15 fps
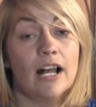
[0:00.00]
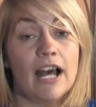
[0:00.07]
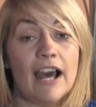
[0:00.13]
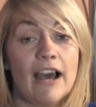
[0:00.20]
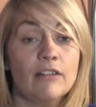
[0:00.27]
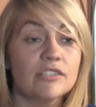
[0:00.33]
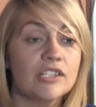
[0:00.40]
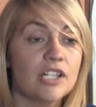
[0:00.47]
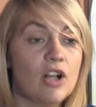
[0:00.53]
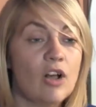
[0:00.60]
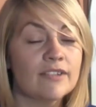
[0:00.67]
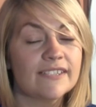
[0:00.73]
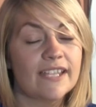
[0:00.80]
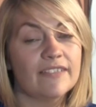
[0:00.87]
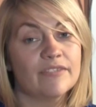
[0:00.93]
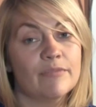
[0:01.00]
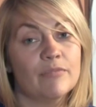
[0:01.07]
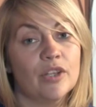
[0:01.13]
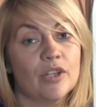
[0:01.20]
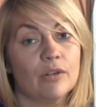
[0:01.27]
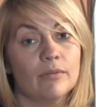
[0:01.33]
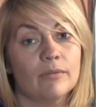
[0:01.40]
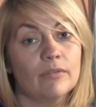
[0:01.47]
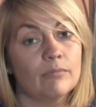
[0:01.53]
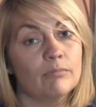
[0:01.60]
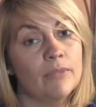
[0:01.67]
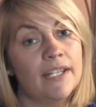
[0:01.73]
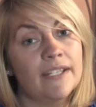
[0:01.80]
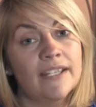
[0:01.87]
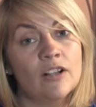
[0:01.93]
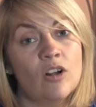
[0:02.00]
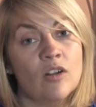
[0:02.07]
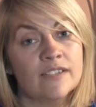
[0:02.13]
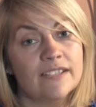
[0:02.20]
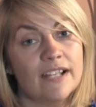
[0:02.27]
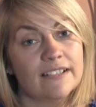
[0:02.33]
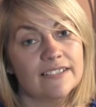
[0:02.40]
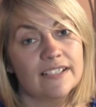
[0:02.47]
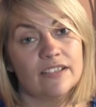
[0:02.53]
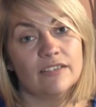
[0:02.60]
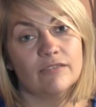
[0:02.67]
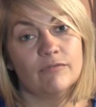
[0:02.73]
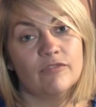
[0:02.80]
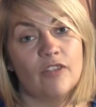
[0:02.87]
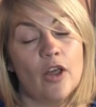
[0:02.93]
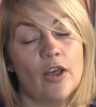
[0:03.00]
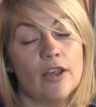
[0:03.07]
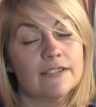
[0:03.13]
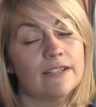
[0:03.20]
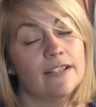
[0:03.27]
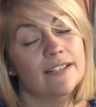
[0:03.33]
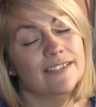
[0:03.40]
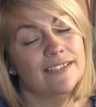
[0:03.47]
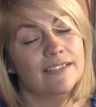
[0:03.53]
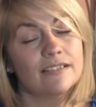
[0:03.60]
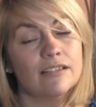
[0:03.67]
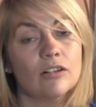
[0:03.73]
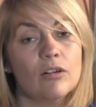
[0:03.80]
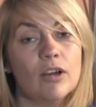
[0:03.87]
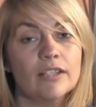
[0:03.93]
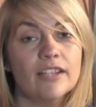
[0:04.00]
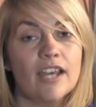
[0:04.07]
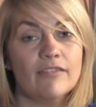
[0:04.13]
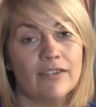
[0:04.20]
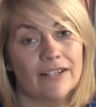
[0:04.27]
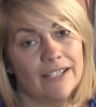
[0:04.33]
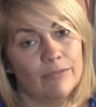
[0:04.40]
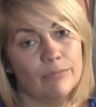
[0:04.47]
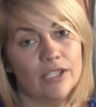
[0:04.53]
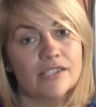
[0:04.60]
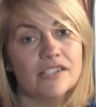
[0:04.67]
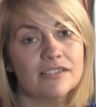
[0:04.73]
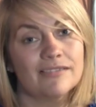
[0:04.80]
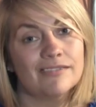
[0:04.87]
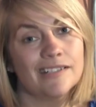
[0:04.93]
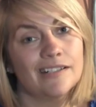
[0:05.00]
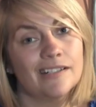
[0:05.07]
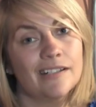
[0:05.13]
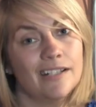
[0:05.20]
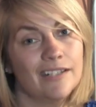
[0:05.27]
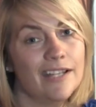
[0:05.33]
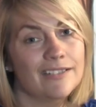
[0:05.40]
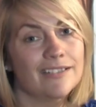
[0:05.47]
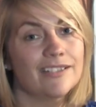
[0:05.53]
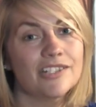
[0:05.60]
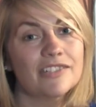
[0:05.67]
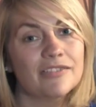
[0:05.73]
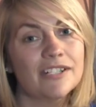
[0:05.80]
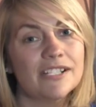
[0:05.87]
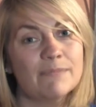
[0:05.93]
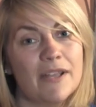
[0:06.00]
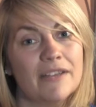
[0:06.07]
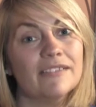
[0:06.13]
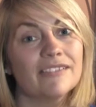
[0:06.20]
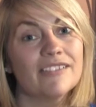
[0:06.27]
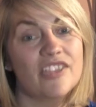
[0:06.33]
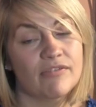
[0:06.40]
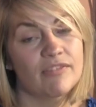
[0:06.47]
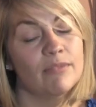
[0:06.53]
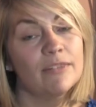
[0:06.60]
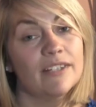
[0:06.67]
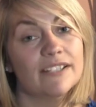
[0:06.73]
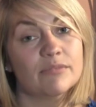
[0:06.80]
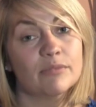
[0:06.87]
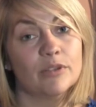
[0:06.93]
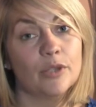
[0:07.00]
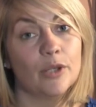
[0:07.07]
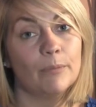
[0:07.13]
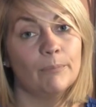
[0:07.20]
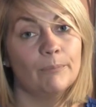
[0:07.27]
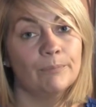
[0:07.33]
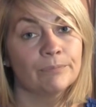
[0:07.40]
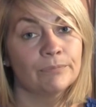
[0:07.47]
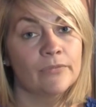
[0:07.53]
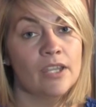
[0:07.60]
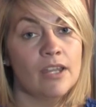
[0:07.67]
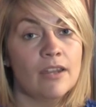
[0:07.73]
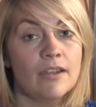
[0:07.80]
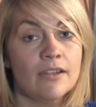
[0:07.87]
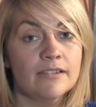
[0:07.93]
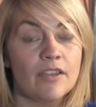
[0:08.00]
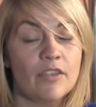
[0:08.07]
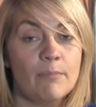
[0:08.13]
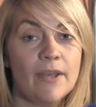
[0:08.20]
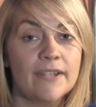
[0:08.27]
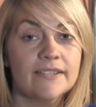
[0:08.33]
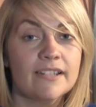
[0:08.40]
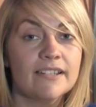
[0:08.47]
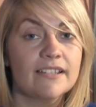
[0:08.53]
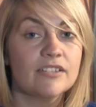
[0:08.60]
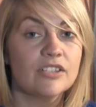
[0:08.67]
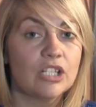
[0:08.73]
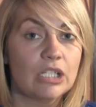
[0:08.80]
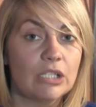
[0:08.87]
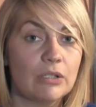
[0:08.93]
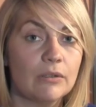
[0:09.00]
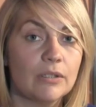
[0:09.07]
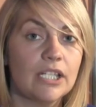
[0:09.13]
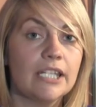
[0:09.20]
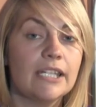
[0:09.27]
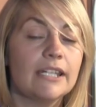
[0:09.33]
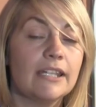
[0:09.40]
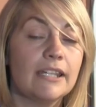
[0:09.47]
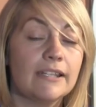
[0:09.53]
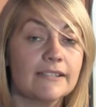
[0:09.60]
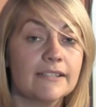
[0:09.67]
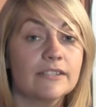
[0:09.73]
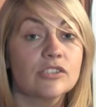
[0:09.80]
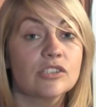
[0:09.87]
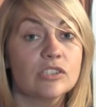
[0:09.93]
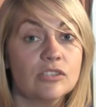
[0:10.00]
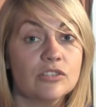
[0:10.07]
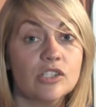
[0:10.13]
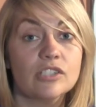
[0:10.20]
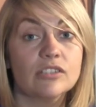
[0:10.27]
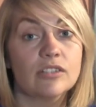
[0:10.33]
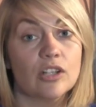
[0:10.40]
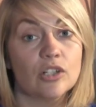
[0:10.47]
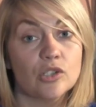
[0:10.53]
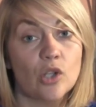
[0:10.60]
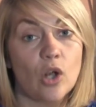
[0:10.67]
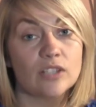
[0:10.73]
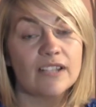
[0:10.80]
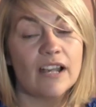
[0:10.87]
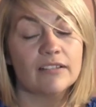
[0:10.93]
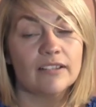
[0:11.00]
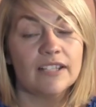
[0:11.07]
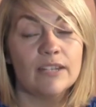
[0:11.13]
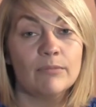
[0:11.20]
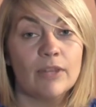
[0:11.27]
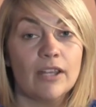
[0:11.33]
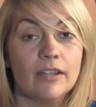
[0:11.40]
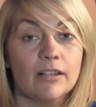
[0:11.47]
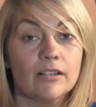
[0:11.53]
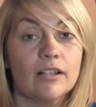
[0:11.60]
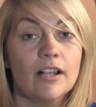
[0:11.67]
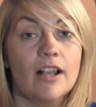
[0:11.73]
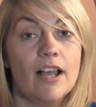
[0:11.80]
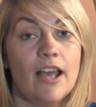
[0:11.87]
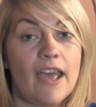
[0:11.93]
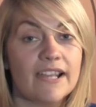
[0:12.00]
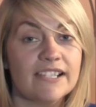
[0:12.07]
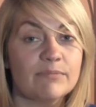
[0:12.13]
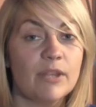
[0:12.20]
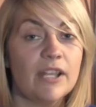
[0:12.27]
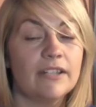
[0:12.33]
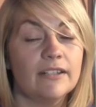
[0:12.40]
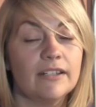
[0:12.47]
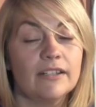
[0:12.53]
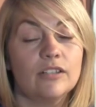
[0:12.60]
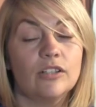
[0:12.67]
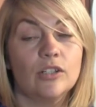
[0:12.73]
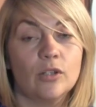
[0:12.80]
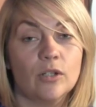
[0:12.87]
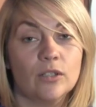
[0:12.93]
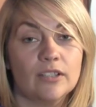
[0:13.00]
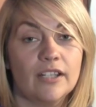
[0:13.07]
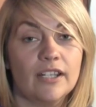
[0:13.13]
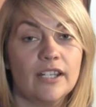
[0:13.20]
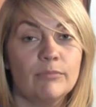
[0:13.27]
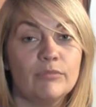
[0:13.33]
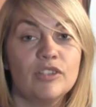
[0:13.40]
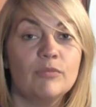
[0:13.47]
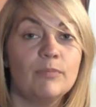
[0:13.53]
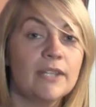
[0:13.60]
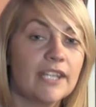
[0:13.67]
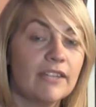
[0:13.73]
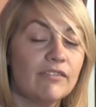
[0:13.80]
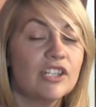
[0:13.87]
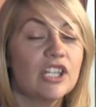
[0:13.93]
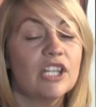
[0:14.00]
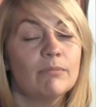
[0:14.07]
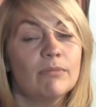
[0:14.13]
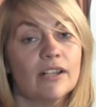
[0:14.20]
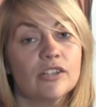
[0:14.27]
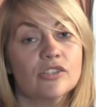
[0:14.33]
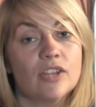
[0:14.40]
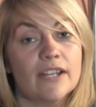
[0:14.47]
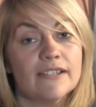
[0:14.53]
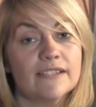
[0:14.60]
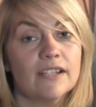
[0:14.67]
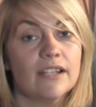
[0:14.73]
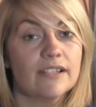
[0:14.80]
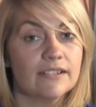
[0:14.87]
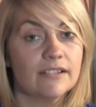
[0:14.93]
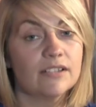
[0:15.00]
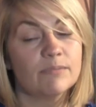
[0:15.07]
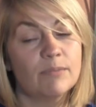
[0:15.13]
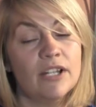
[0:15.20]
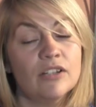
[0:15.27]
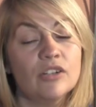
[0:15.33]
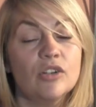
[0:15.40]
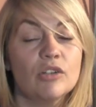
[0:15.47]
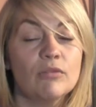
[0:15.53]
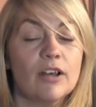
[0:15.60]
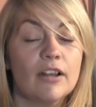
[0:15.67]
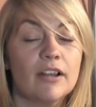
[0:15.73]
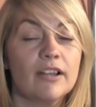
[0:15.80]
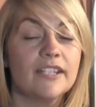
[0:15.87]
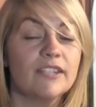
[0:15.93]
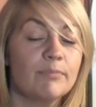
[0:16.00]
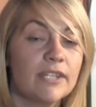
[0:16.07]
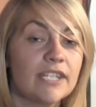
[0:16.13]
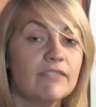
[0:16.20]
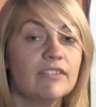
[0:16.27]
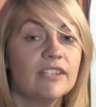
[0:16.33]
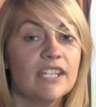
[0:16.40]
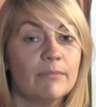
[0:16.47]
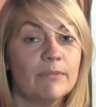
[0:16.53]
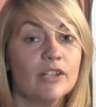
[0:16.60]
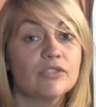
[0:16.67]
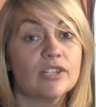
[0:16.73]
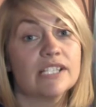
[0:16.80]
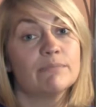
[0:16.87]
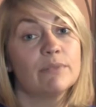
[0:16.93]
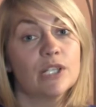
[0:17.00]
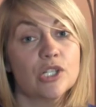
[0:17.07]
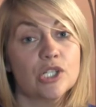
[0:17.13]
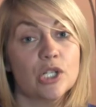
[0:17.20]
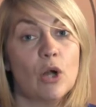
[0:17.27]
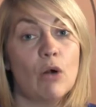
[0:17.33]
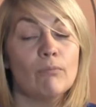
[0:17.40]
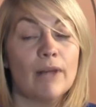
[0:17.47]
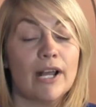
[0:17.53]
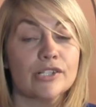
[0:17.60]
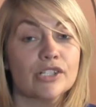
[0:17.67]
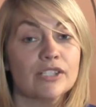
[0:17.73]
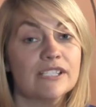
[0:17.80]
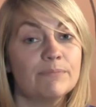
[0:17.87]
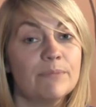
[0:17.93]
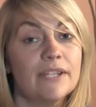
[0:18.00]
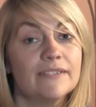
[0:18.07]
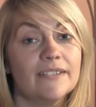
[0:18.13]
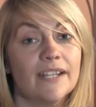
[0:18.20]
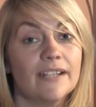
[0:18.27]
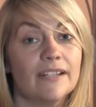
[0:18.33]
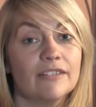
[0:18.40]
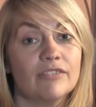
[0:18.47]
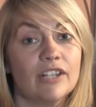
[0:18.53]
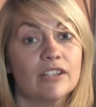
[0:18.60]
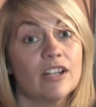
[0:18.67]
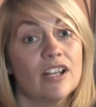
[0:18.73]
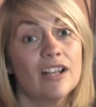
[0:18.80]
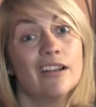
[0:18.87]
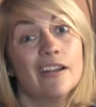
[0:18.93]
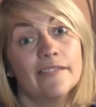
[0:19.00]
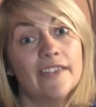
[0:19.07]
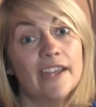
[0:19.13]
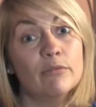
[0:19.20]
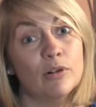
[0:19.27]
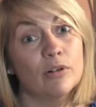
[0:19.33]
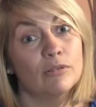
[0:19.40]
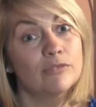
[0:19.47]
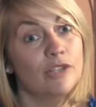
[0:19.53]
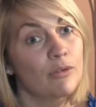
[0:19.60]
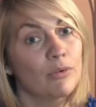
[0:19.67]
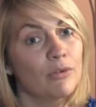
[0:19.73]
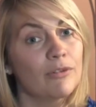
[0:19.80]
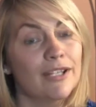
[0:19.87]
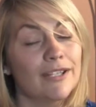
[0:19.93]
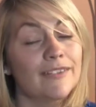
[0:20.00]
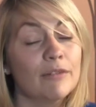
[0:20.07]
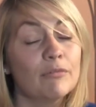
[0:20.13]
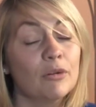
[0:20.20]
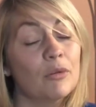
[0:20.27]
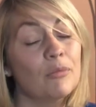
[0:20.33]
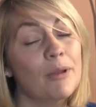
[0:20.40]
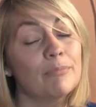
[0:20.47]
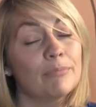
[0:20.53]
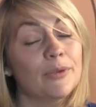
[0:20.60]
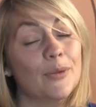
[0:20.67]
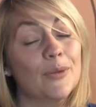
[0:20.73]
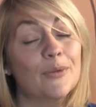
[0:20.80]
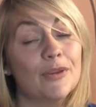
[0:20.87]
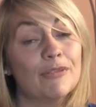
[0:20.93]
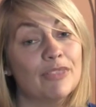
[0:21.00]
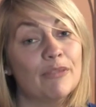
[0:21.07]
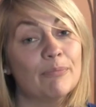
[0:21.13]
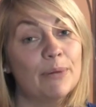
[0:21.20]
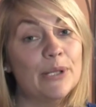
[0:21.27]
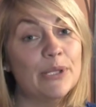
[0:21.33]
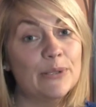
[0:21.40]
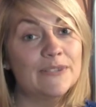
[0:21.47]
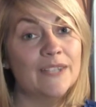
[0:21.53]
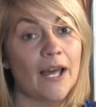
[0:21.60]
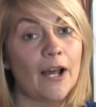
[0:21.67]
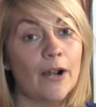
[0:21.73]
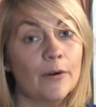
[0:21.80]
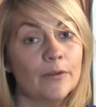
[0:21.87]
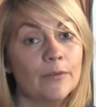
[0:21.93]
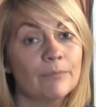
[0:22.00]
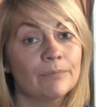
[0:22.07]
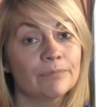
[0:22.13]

how do you contact them though? Making contact at first is quite nerve wracking because, in essence, you've only spent three minutes with them. So, the best thing to do is just jot down an email explaining your name, you've been given your email address, explaining who you are, you've been given the email address because you've got a match at the speed dating event. They will, don't worry, they will remember you if they've put you down.